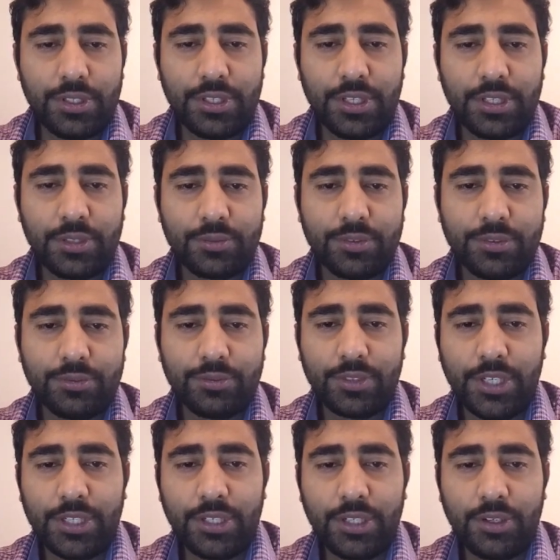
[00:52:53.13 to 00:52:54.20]
I think
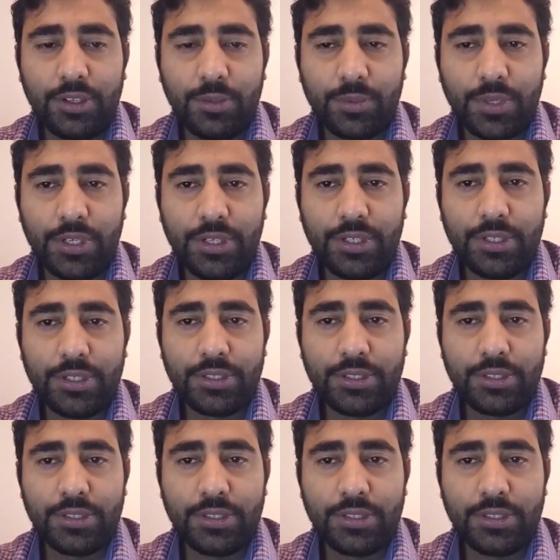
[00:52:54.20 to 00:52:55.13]
right now clear.